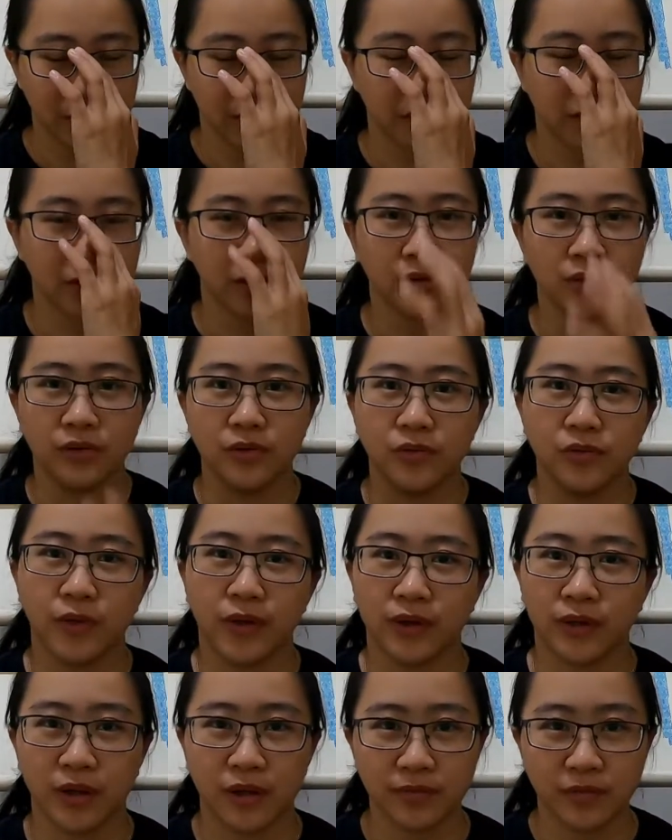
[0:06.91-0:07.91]
So,
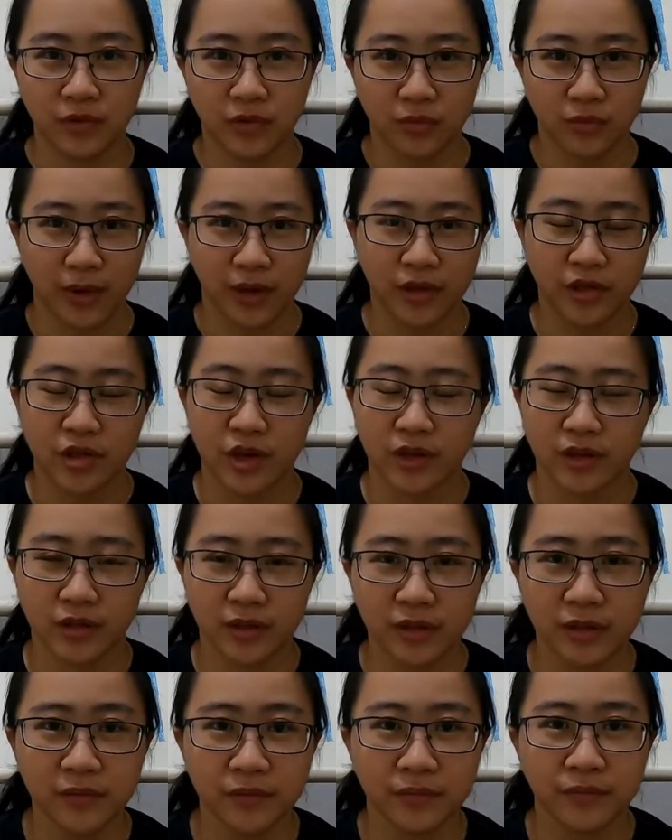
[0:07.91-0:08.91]
welcome to my
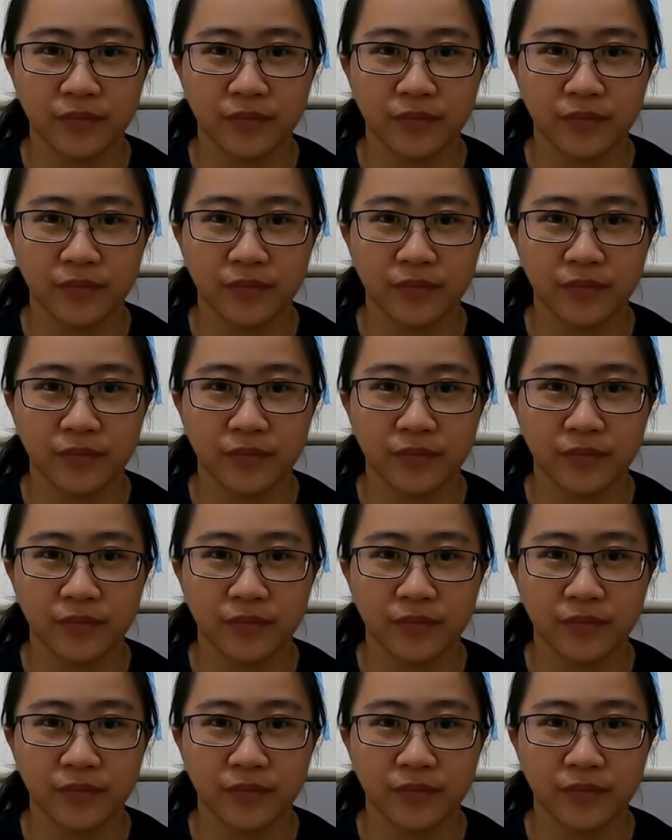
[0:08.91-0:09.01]
channel.